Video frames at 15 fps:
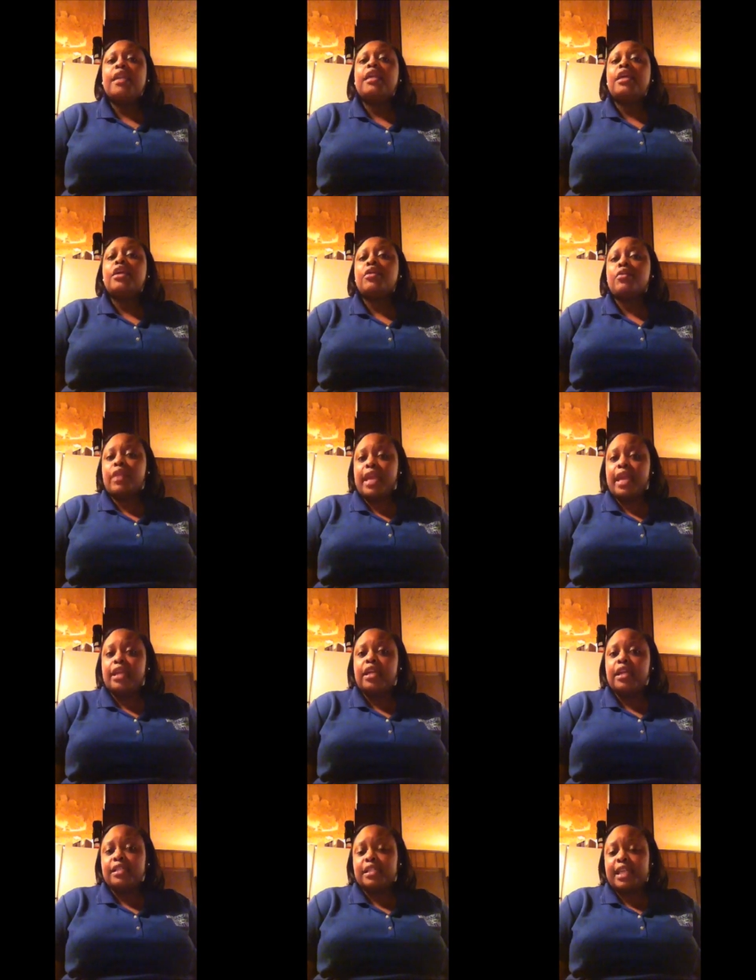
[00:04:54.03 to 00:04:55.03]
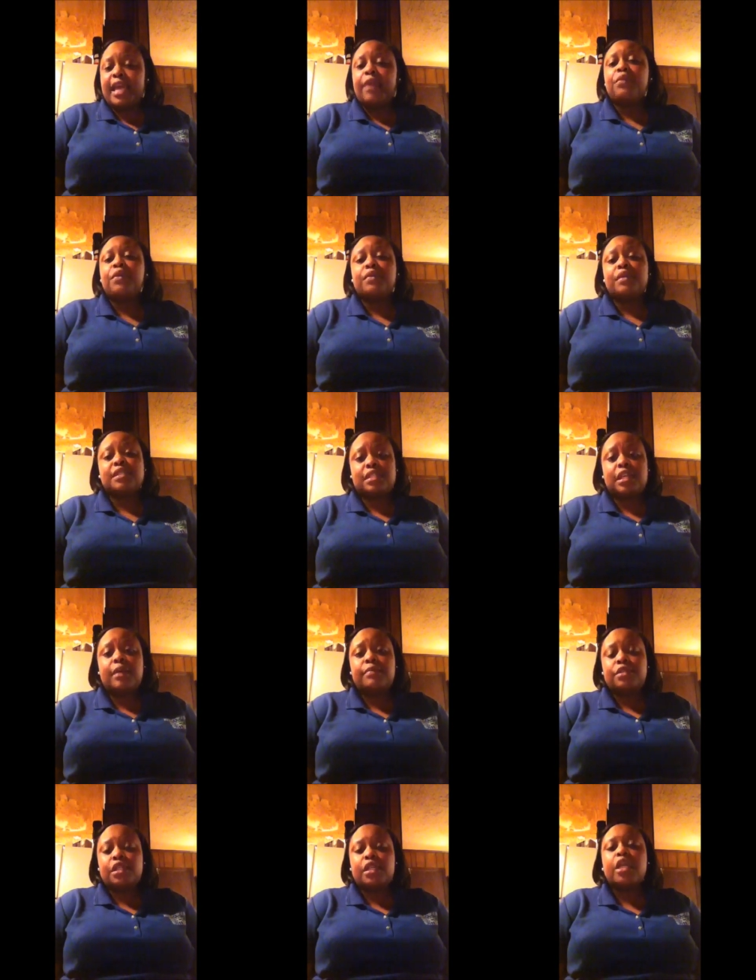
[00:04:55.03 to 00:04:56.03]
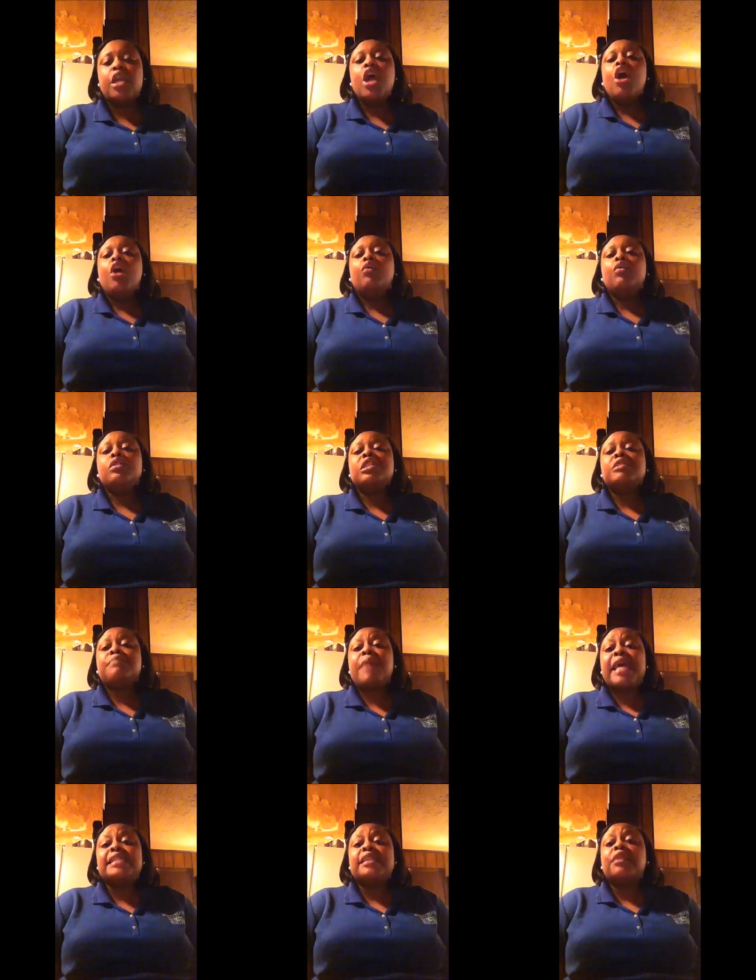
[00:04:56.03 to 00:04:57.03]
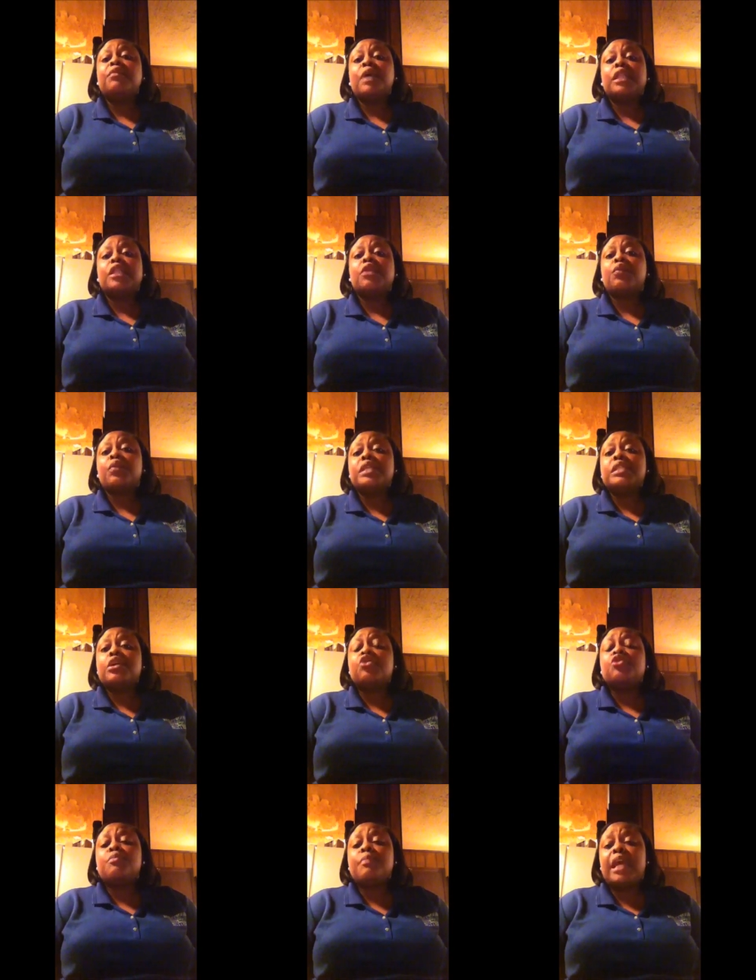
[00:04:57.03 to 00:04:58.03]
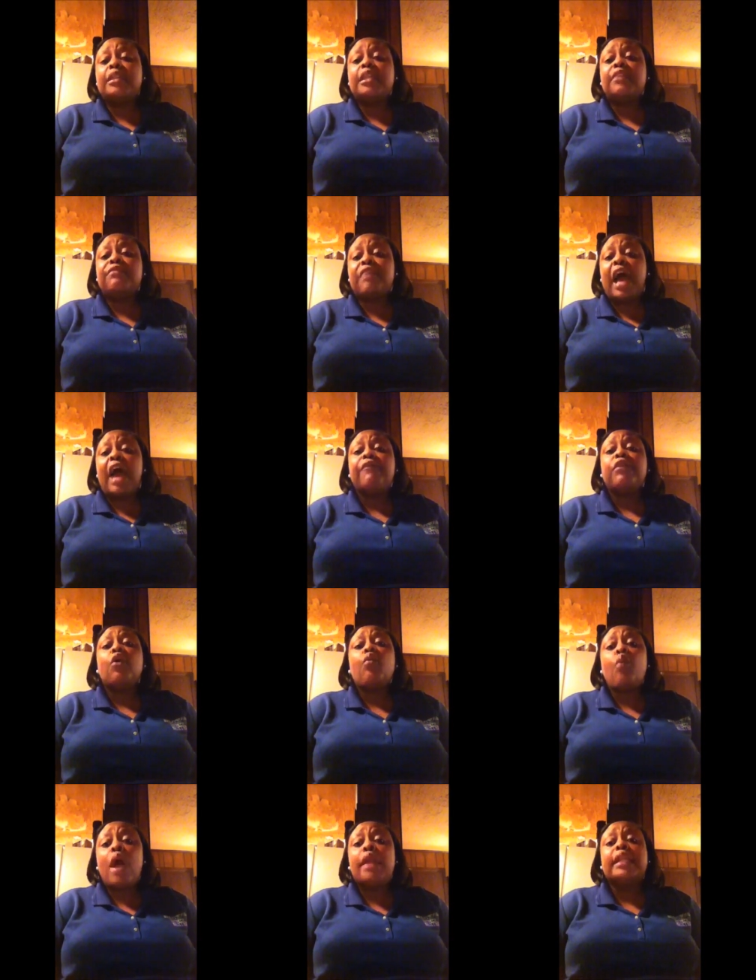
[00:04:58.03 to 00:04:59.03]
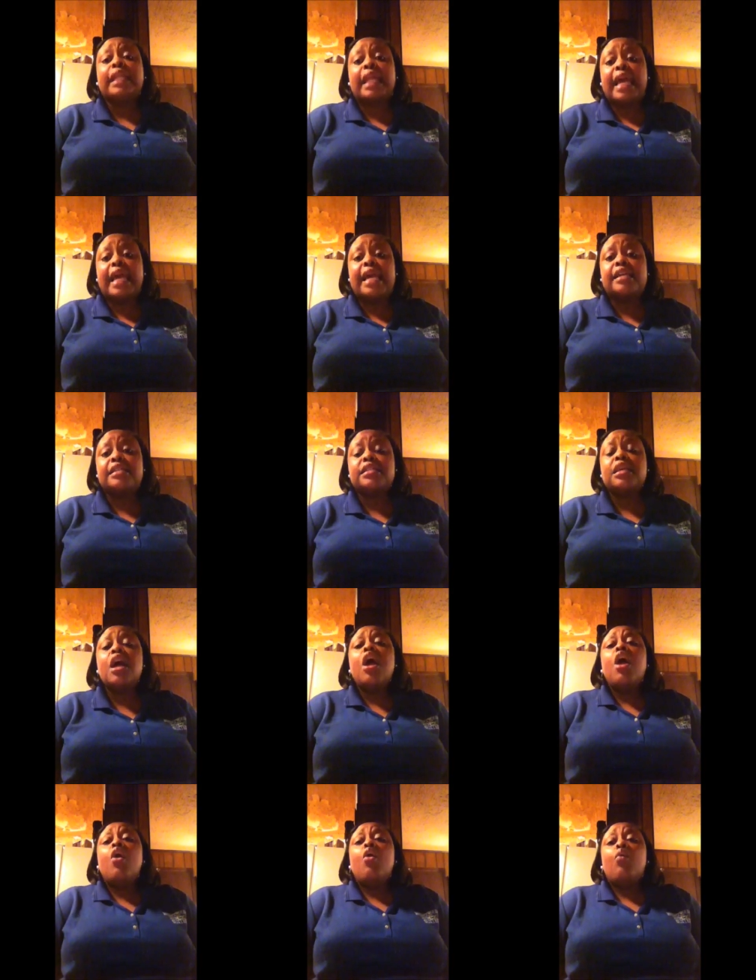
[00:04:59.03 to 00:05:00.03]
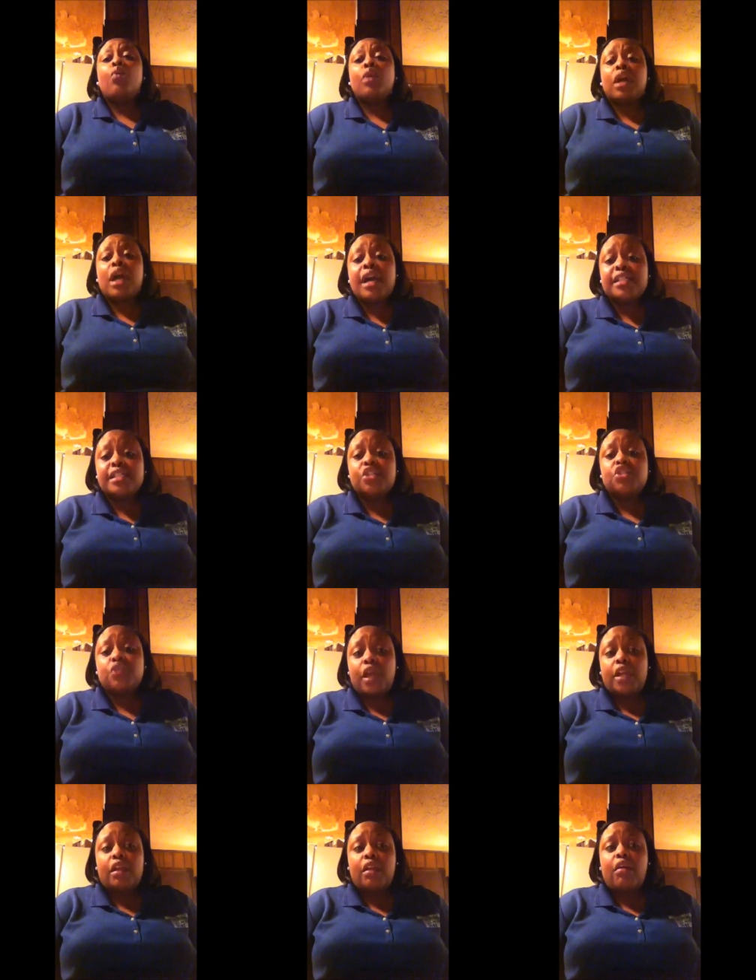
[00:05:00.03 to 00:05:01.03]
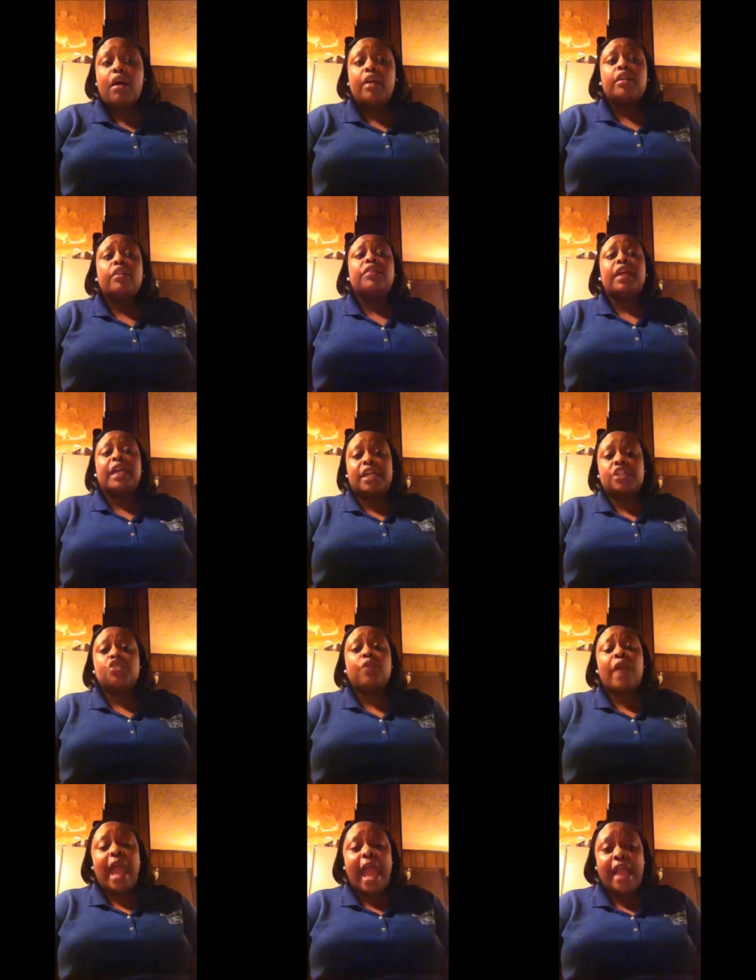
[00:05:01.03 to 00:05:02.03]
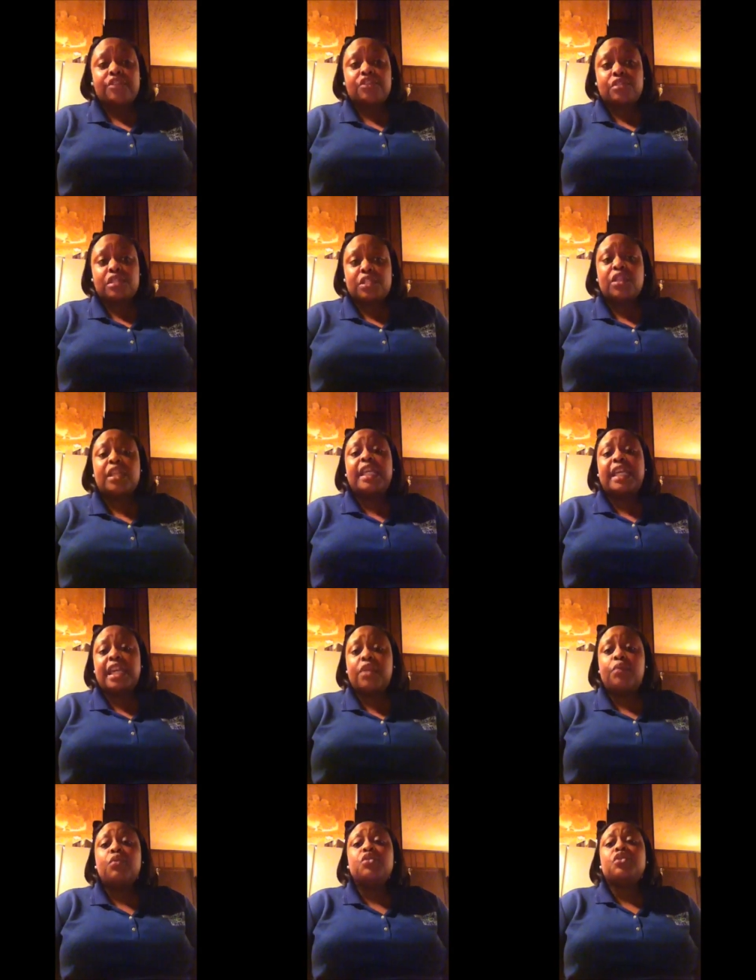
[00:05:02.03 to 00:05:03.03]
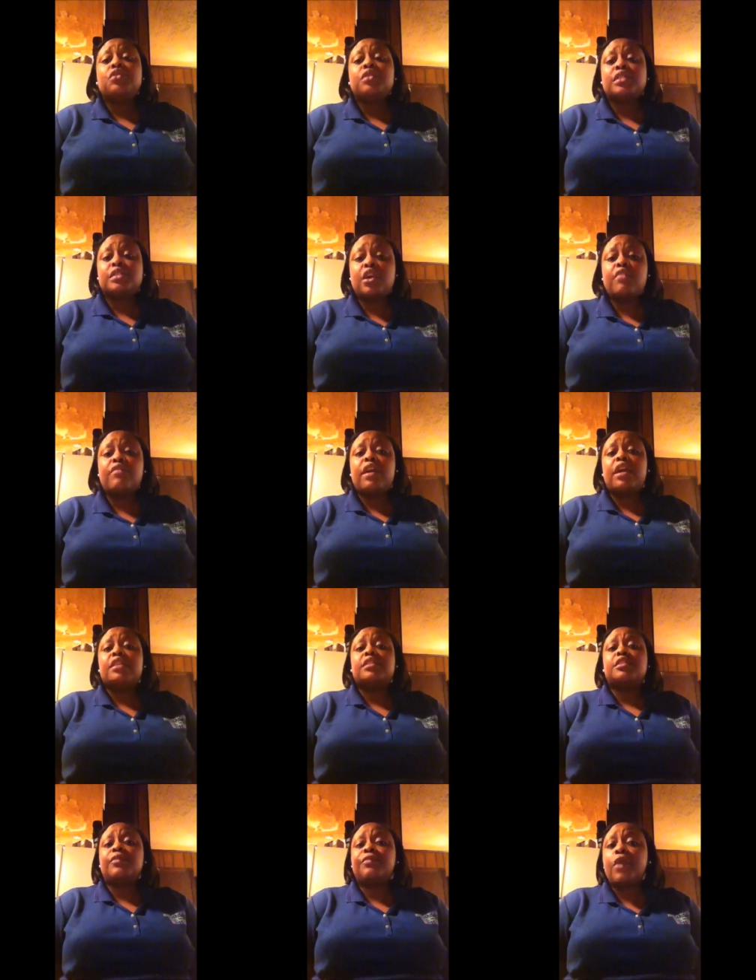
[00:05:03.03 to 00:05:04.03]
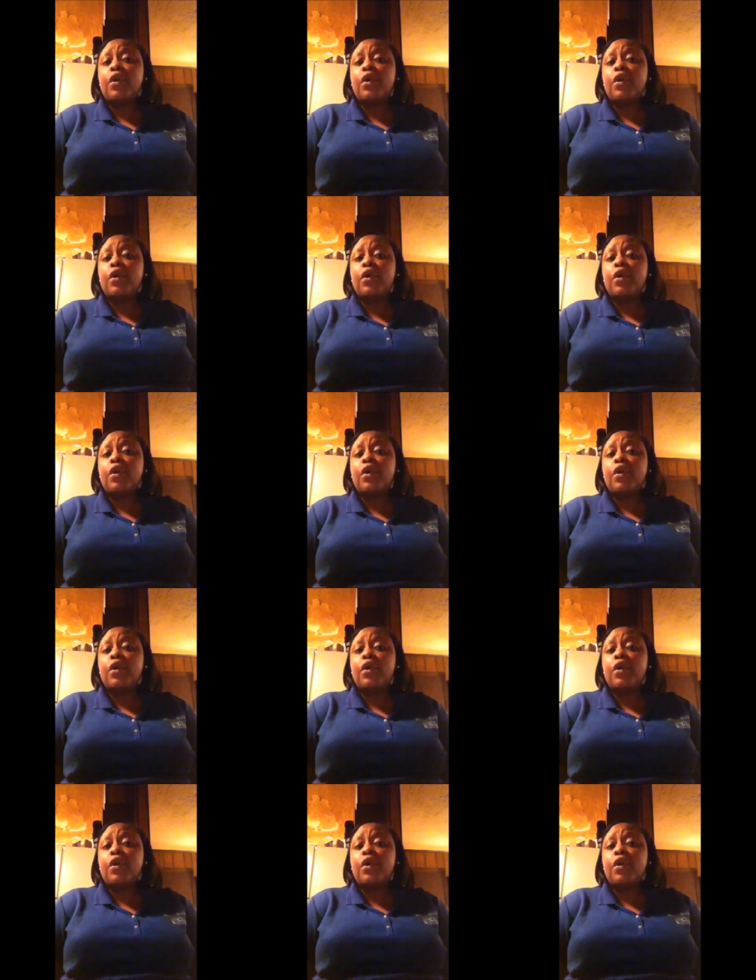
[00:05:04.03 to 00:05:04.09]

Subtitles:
and internet contact with the subject, which is basically what the Research Method 501 class will concentrate on the interactions, again, which are the surveys, the